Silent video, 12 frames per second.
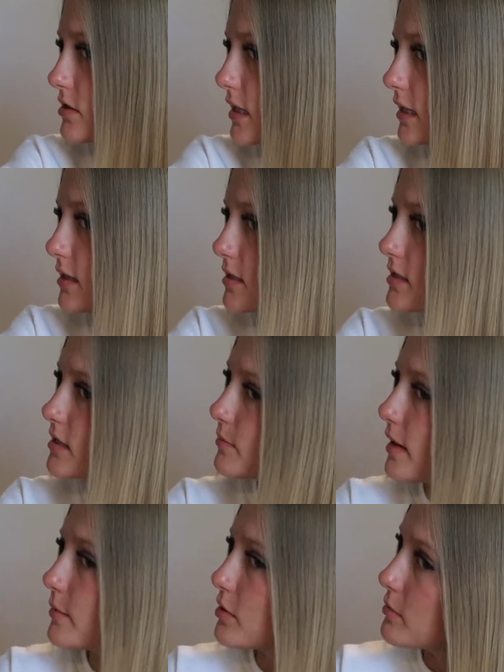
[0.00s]
just like this
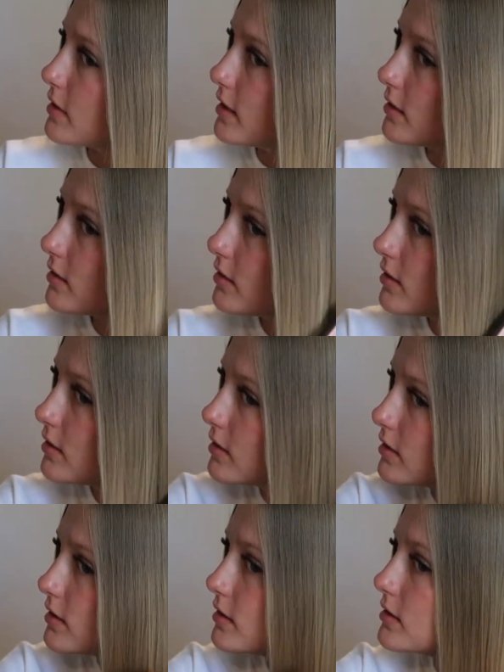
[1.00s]
semi-permanent
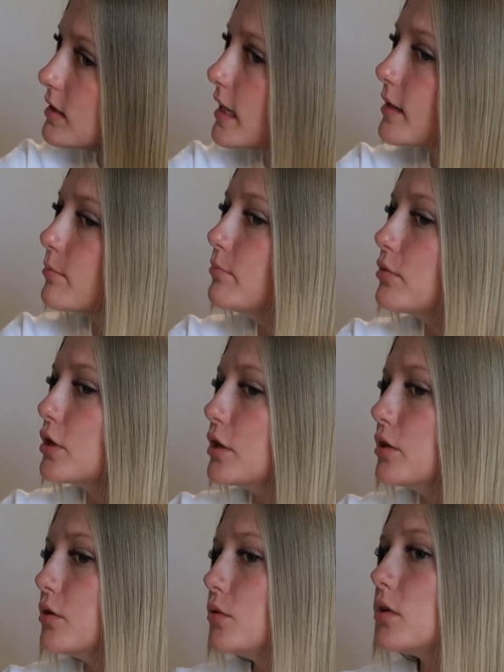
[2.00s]
like
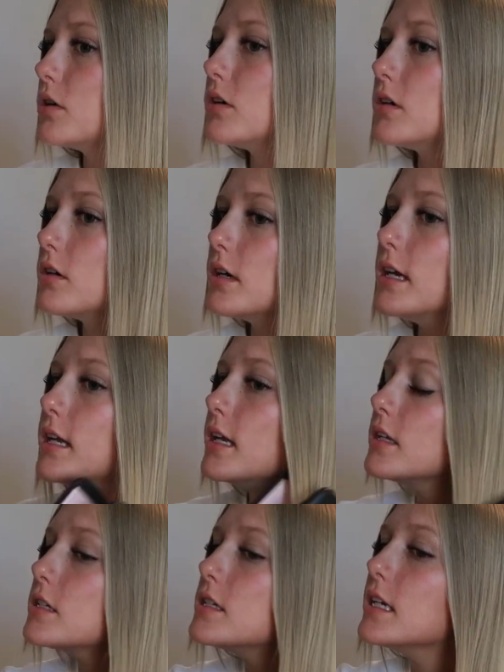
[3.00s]
blue, and
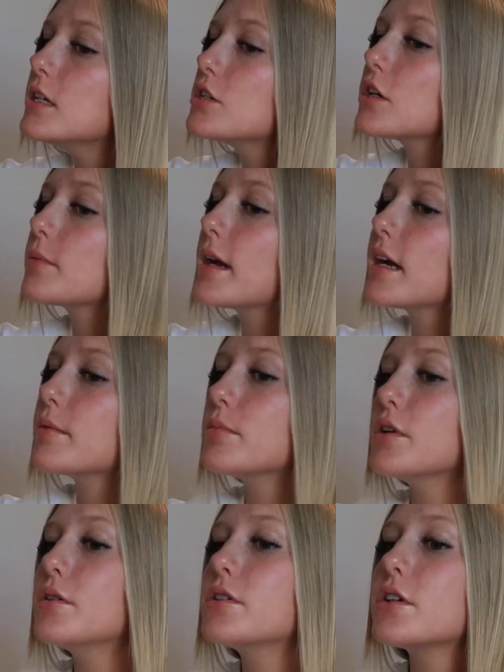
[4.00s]
it didn't turn my hair
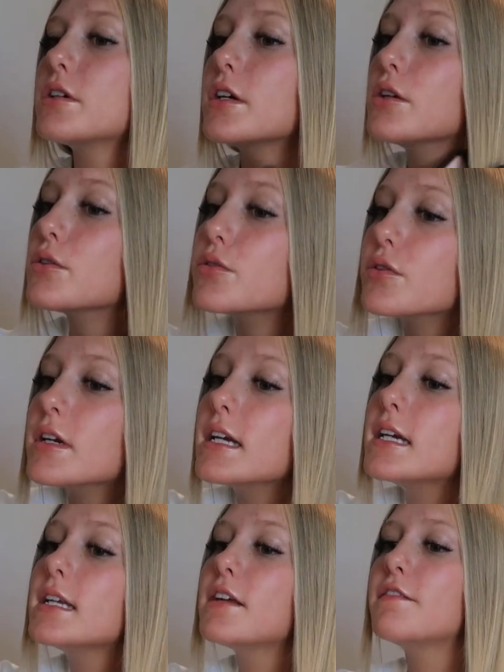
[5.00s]
blue, it turned it
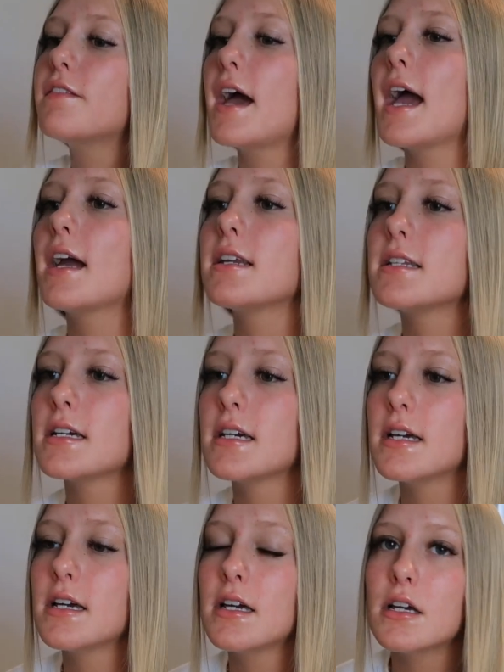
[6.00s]
green in fact.
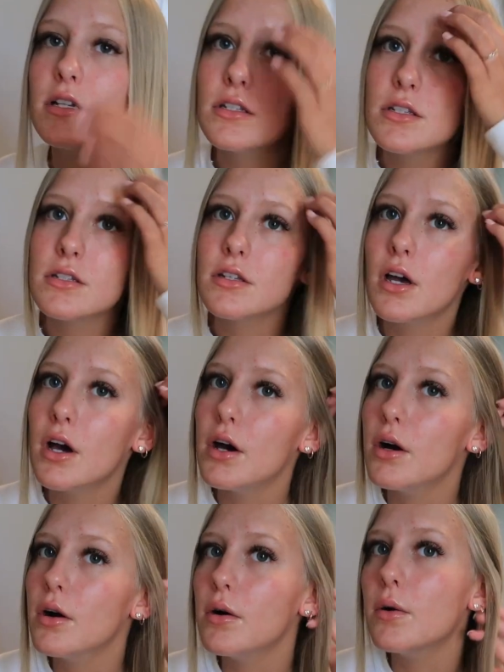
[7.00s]

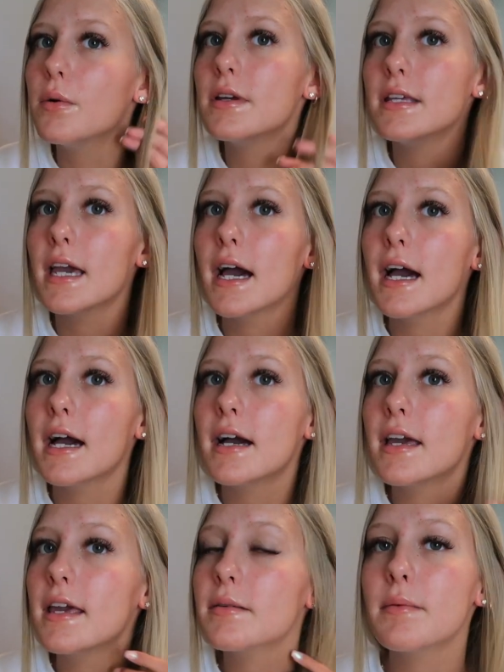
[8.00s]
So
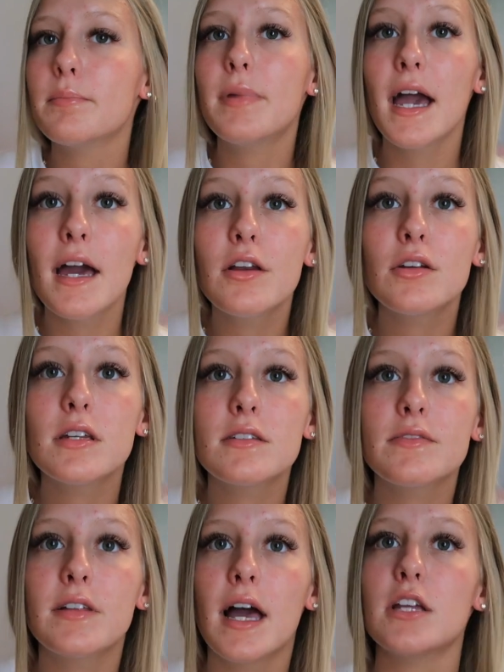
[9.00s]
yeah, and my
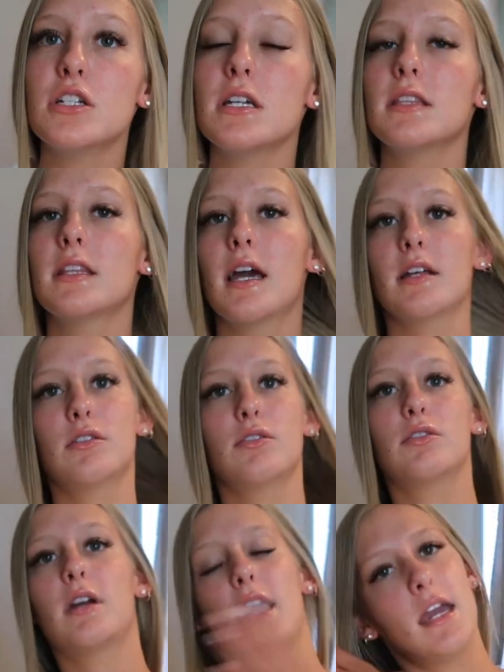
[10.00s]
battery's flashing, that's
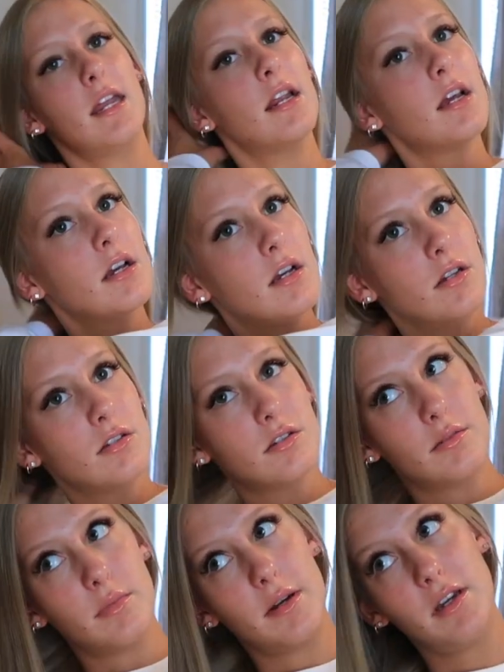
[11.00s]
great.
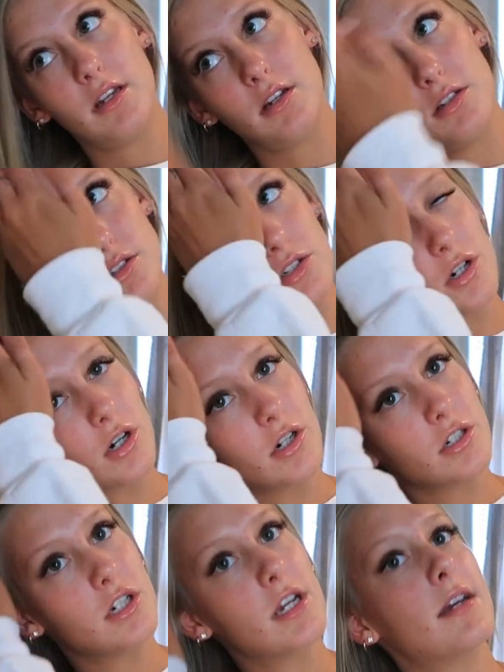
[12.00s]
So I'm probably gonna
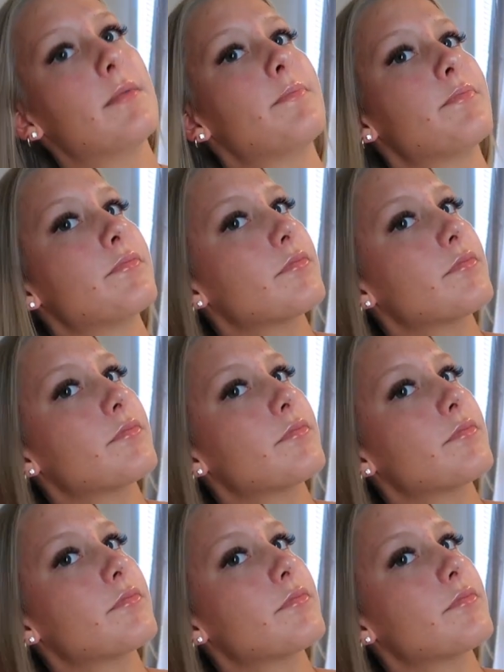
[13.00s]
charge it